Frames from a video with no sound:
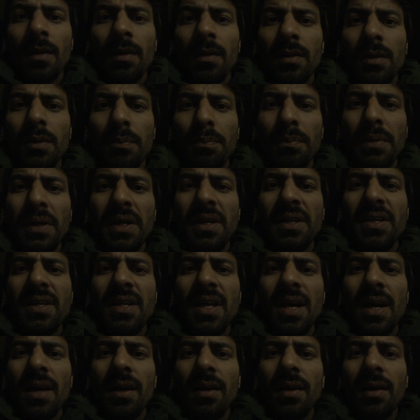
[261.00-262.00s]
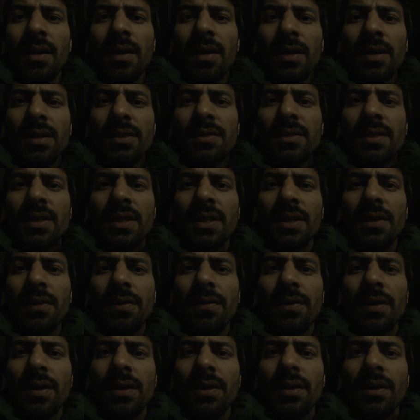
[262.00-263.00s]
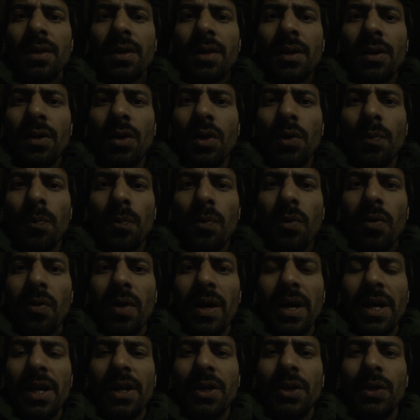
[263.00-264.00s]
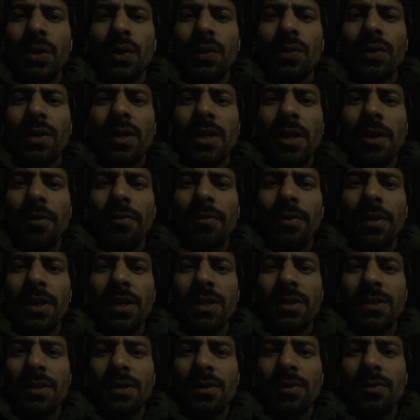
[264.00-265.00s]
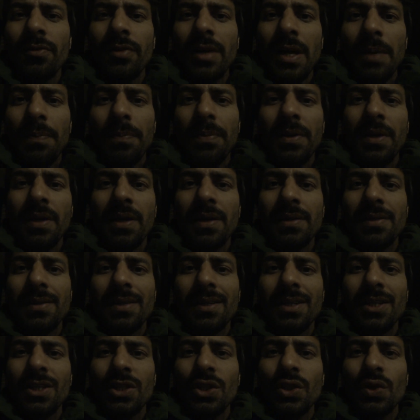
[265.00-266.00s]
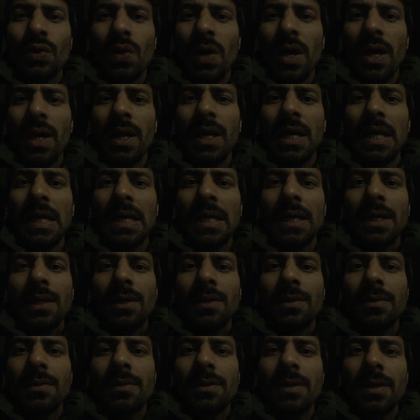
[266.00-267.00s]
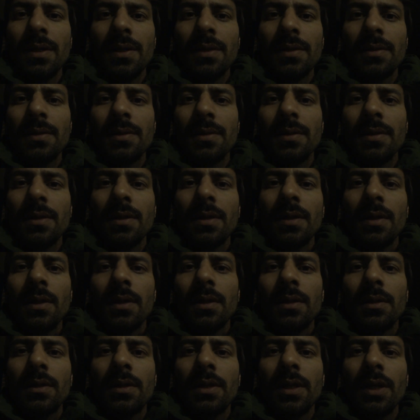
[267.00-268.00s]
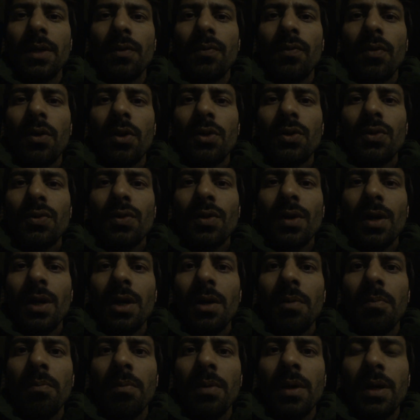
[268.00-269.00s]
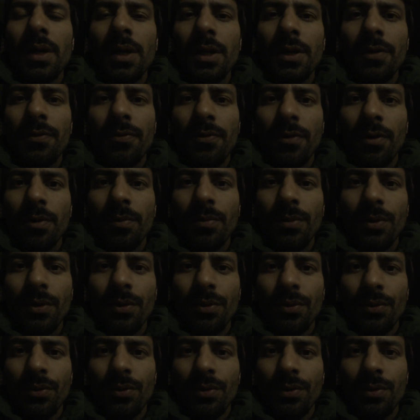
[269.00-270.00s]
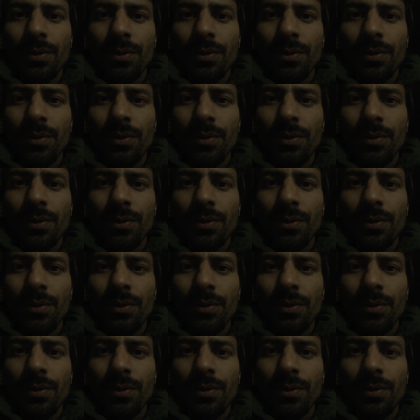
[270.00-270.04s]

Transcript: The media is giving or providing you the definition of happiness and enjoy is just they want to earn money from you.